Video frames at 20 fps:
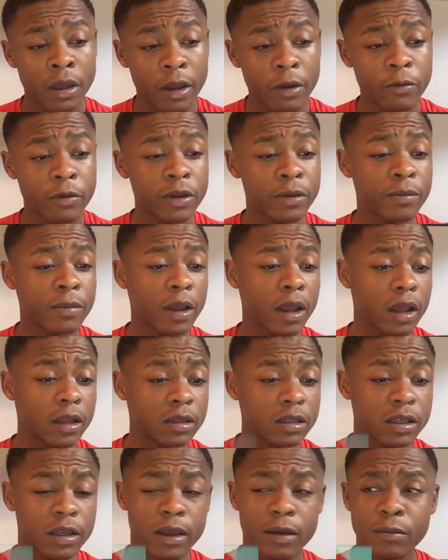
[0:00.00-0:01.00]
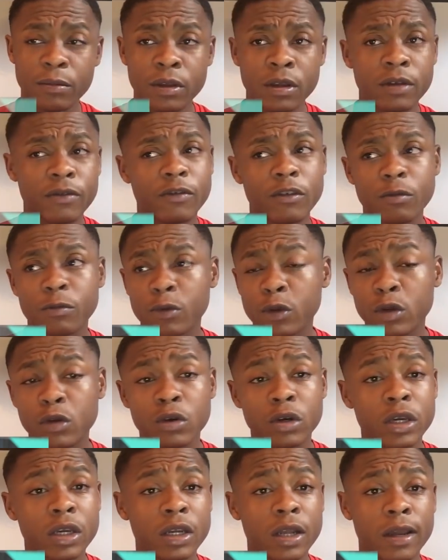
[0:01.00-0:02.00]
Karim Adeyemi, if you've been
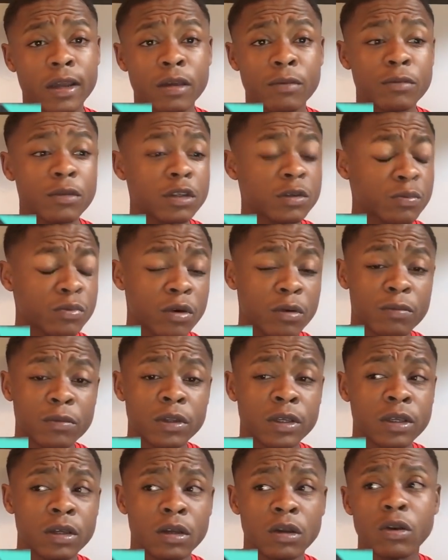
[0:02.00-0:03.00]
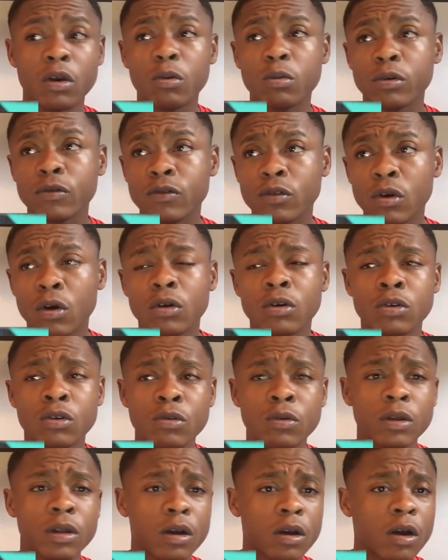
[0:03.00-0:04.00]
looking at him, he's probably, along with
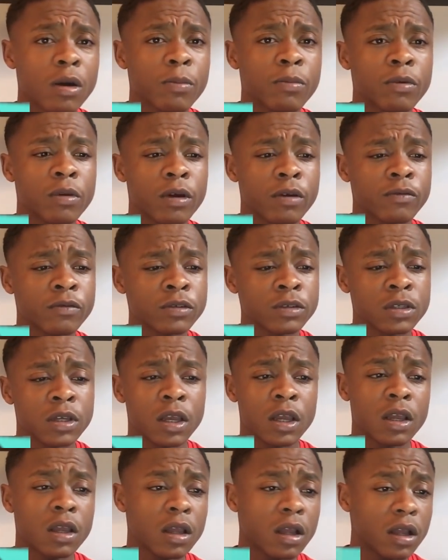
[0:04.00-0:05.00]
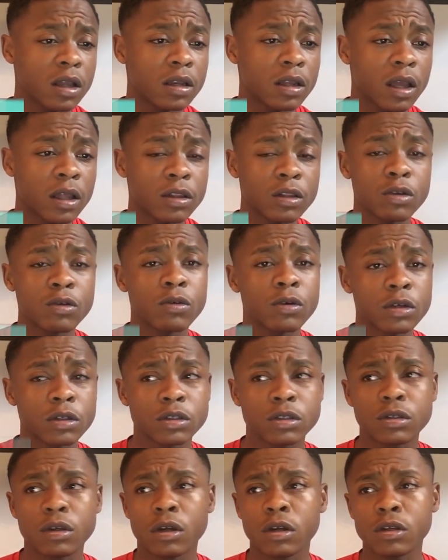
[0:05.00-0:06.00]
Doku and a couple others, and
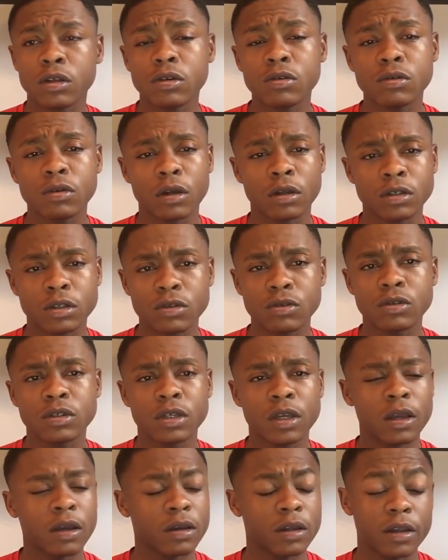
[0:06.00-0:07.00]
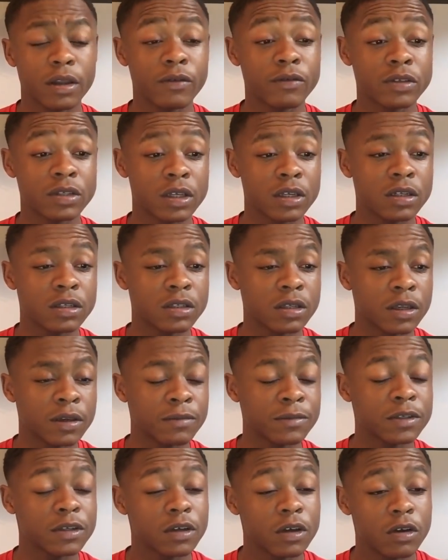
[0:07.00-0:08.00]
Adil Ashusher, I can never say these
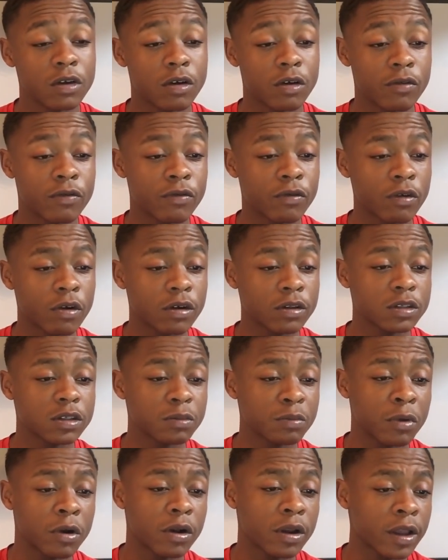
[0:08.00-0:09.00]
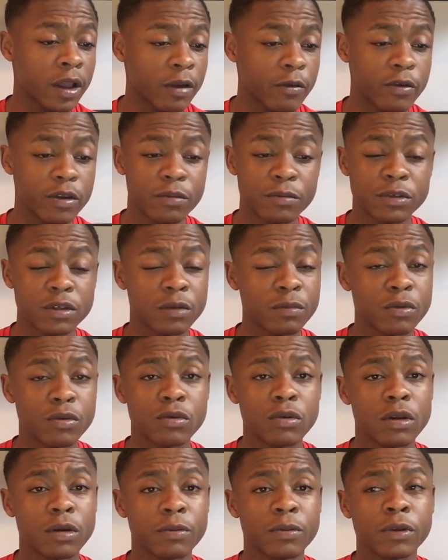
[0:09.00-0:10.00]
names, of France, but Karim's a
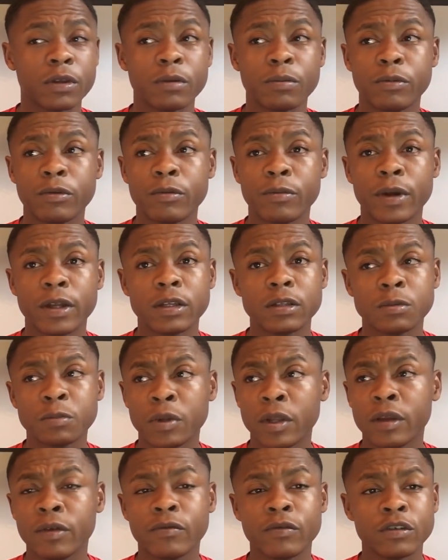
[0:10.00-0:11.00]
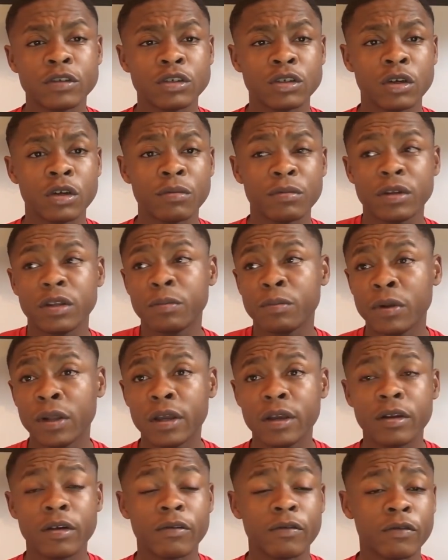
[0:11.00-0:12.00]
baller, people, man. He's playing for Germany,
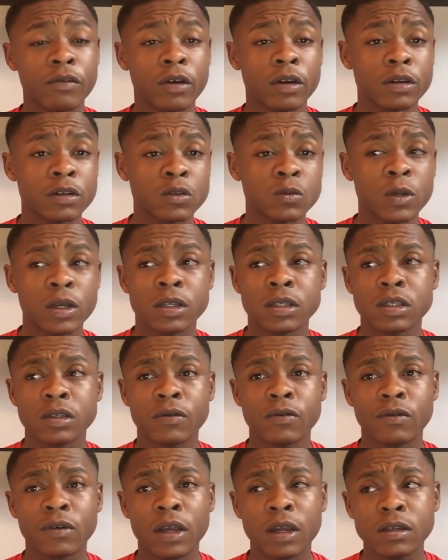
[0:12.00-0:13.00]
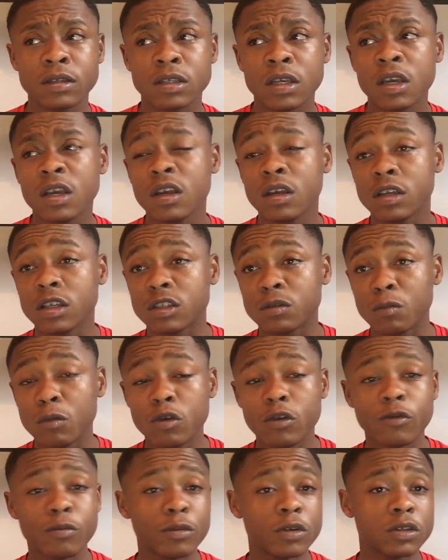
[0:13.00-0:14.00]
played up front as well as the flanks. His
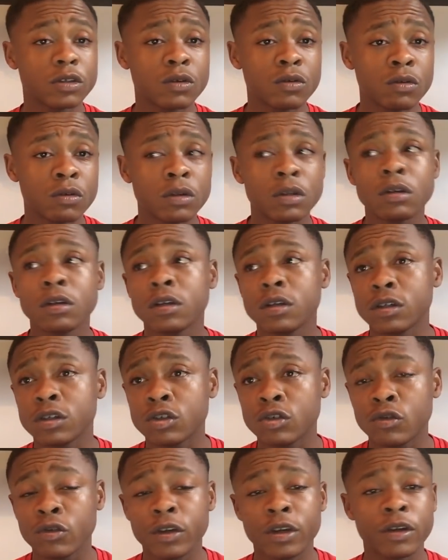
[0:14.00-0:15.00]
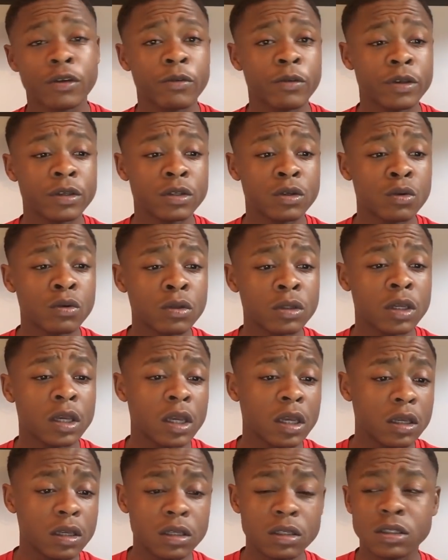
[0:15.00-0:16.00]
movement's good, his trickery is good,
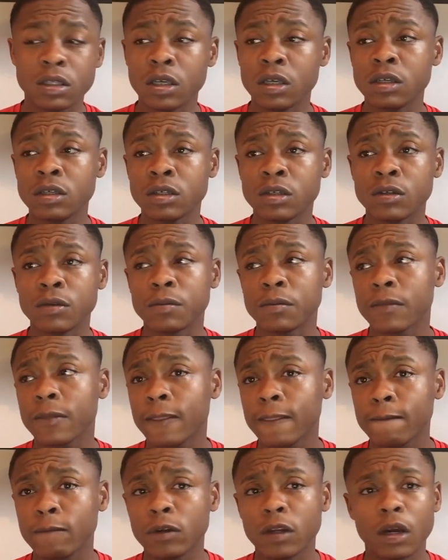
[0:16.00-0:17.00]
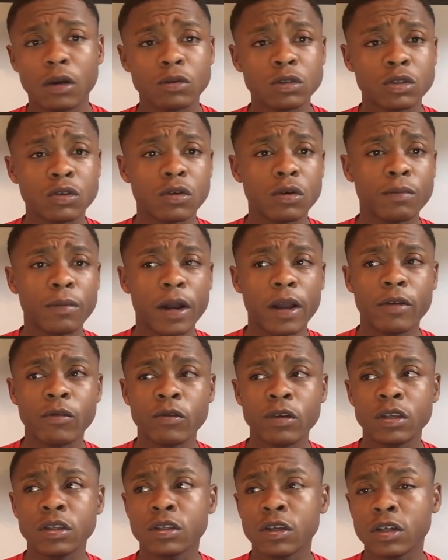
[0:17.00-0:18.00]
he's decent. When I was doing my
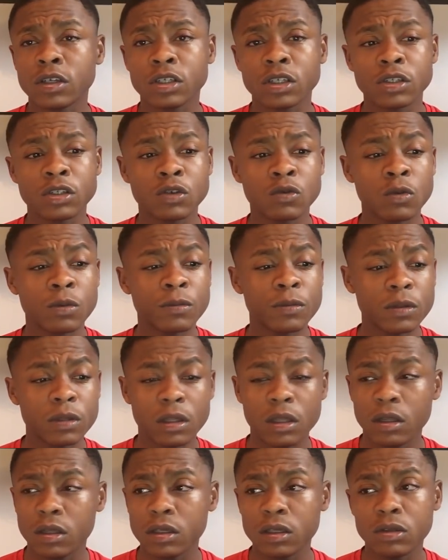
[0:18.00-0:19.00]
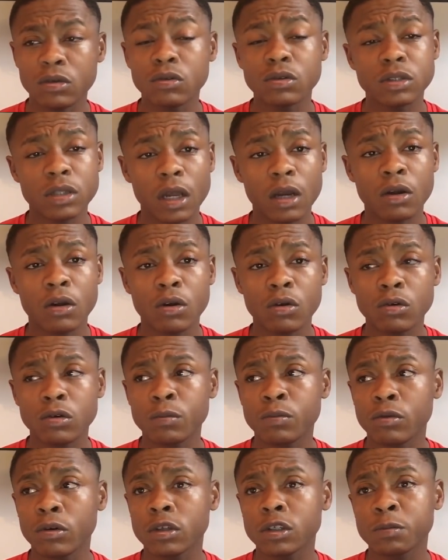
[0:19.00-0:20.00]
research into him, he looks like a
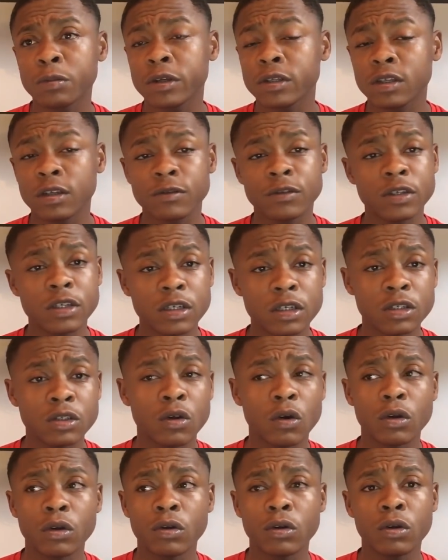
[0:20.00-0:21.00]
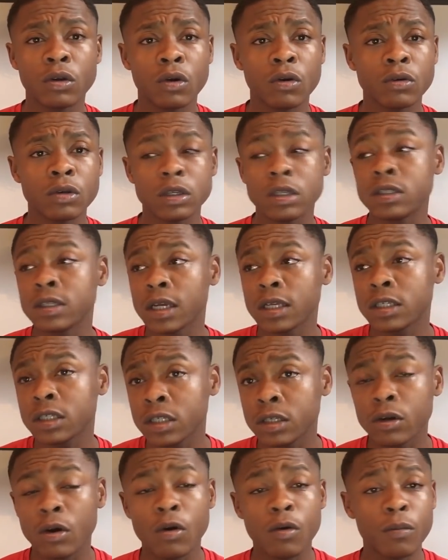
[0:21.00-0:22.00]
good prospect. I've seen he's gone on loan. He's
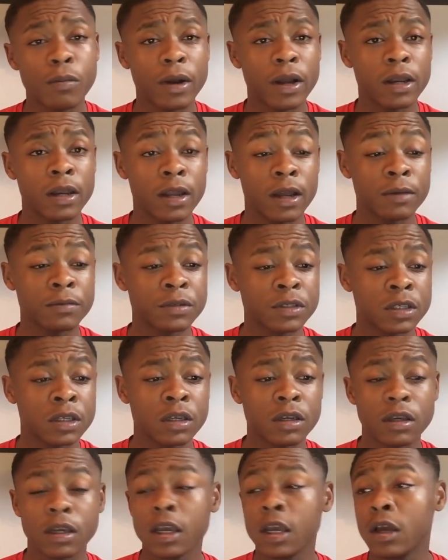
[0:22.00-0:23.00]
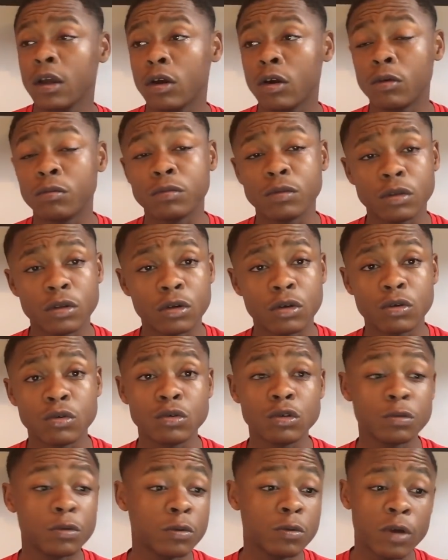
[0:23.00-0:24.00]
actually owned by Leipzig. The
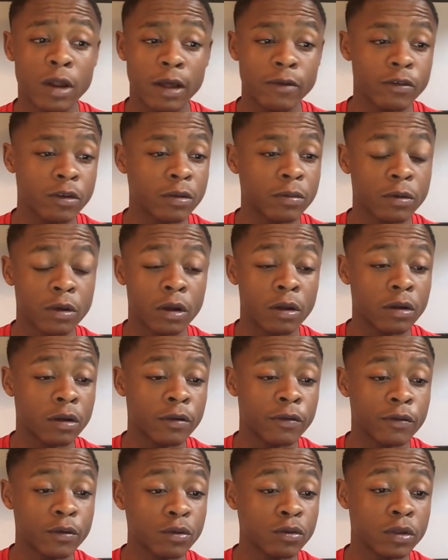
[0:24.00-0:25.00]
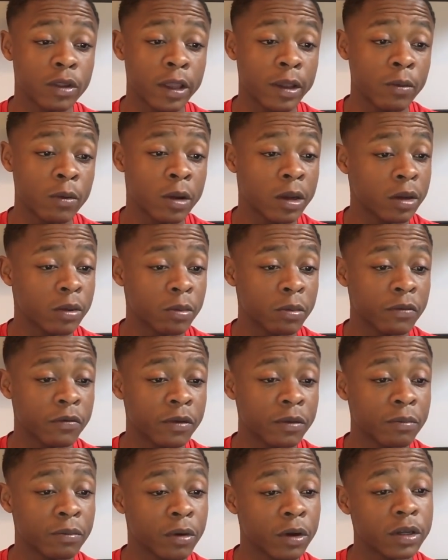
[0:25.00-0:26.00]
Guzman will have a field day working with
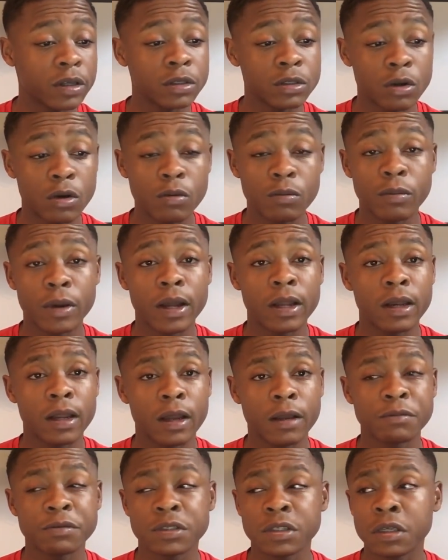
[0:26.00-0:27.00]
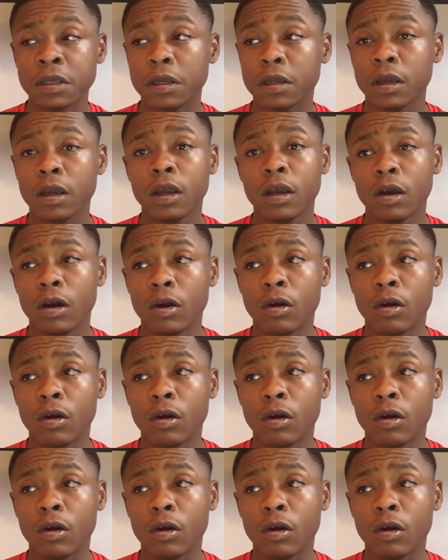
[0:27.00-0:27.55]
him, but he's owned by Leipzig.